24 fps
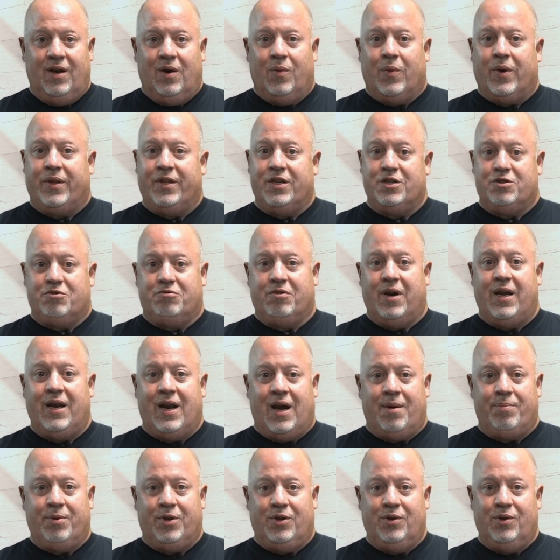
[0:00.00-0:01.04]
While there's great
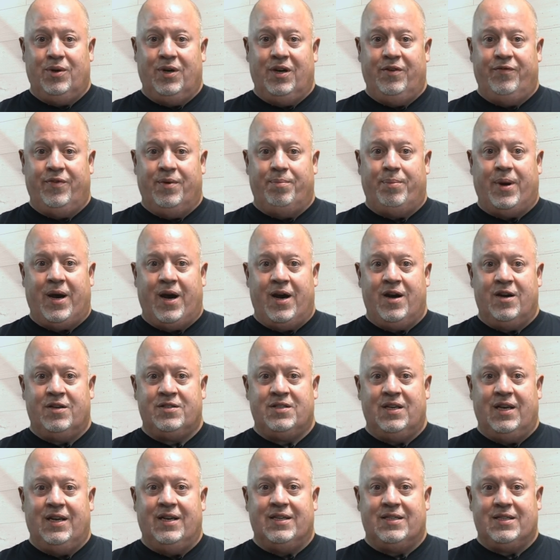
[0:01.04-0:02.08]
opportunity for
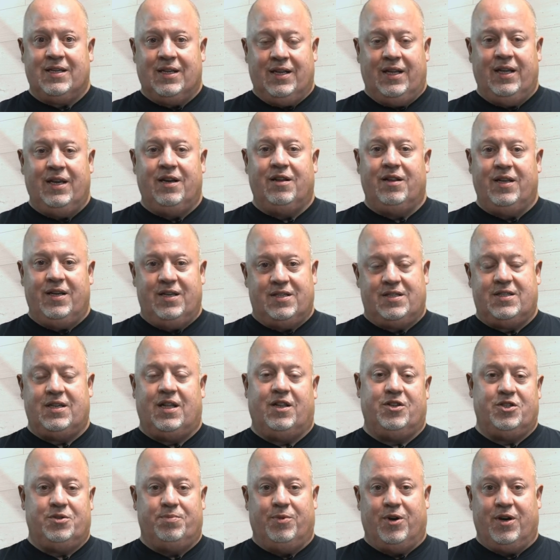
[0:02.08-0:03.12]
buyers, it is clearly a
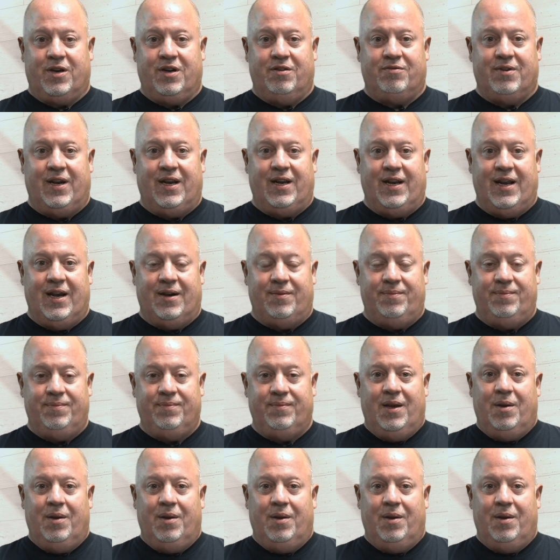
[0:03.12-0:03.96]
seller's market right now.